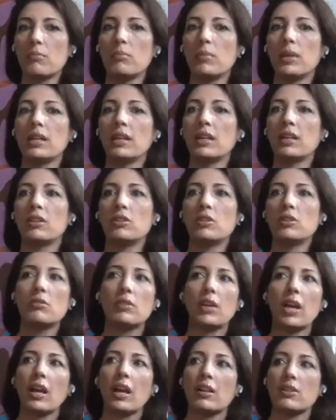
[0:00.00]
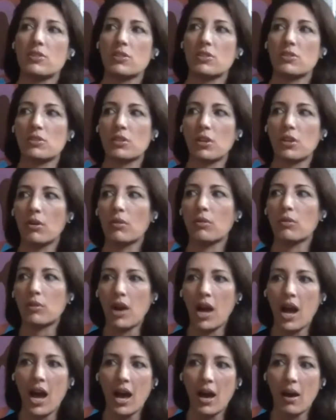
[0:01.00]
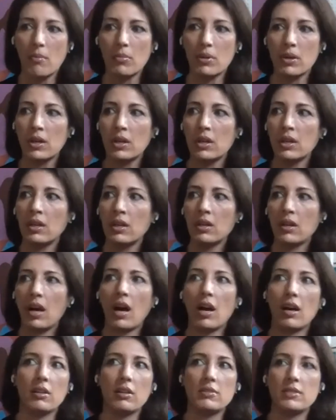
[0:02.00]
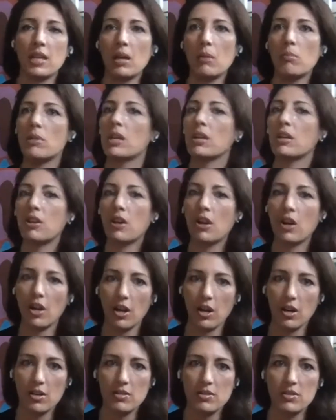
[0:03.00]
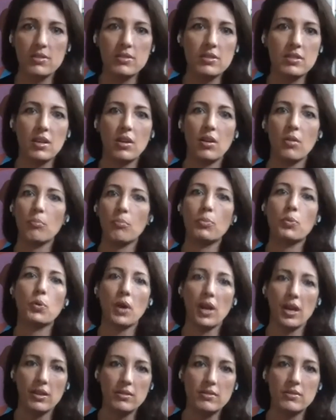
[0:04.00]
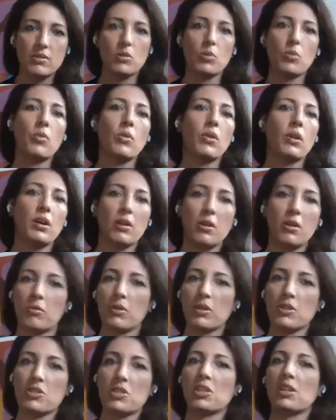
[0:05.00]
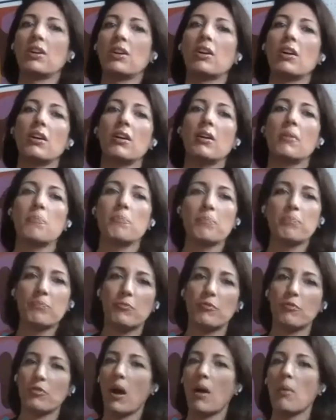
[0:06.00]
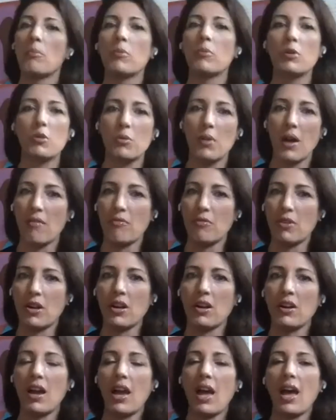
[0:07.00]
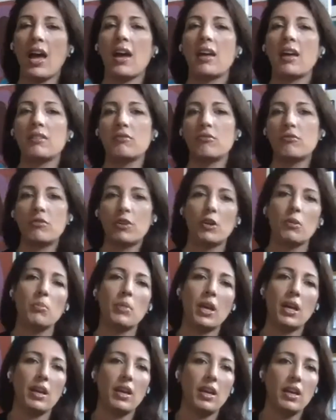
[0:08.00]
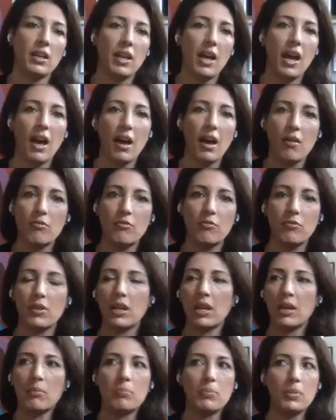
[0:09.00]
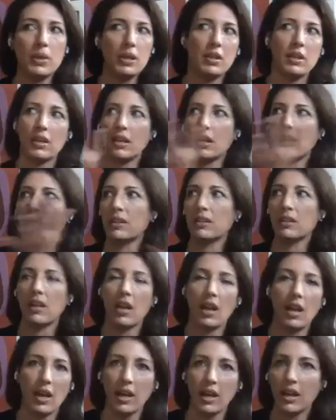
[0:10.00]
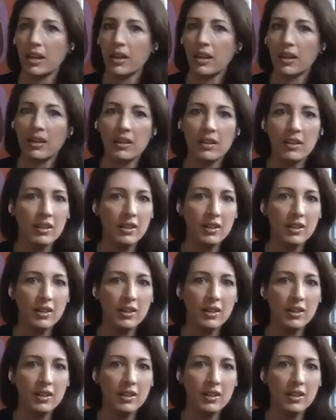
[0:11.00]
meaning you can't just go grab a Damien Hirst print or original from whoever and film it and have it be in a,